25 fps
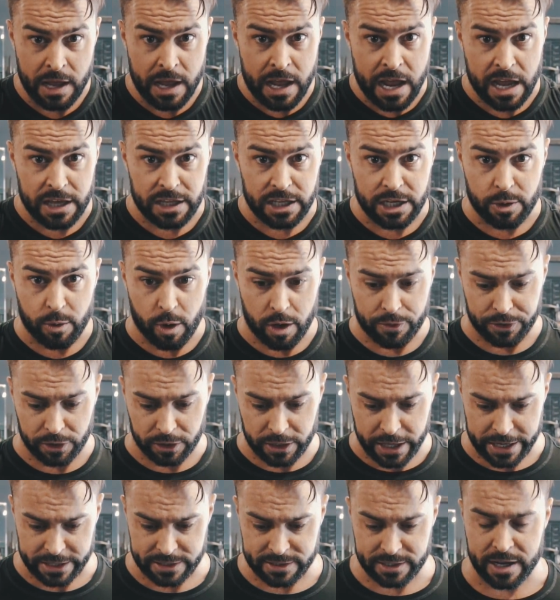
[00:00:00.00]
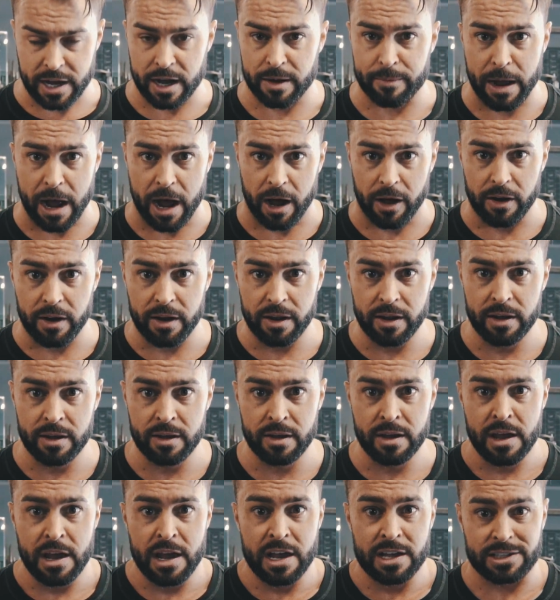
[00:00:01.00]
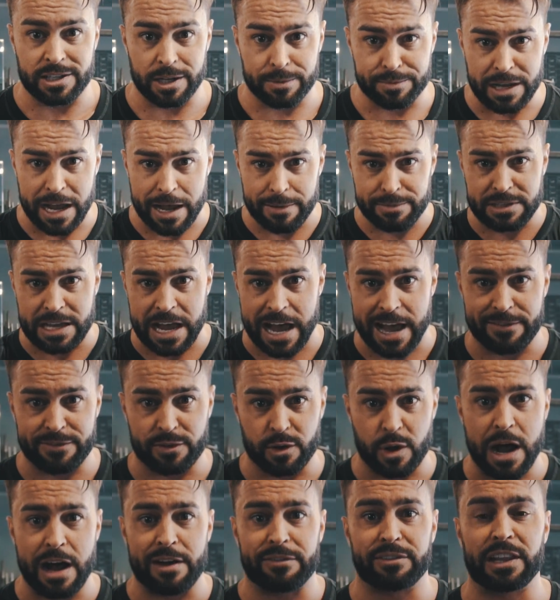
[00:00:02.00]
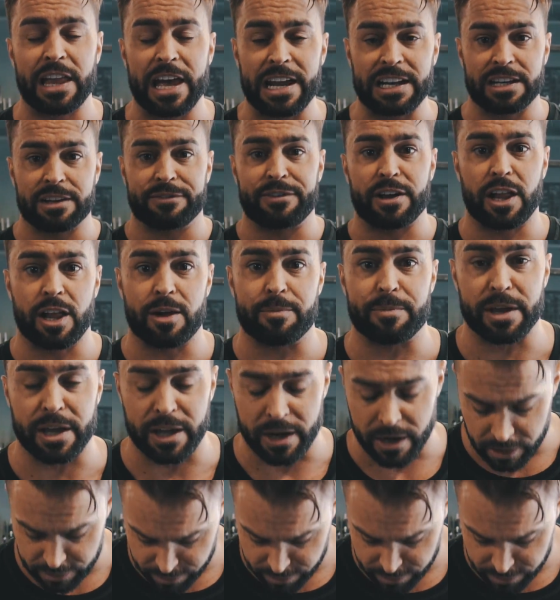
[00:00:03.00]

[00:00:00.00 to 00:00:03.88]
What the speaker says: And then you want the legs to come out. Sometimes guys will have leg development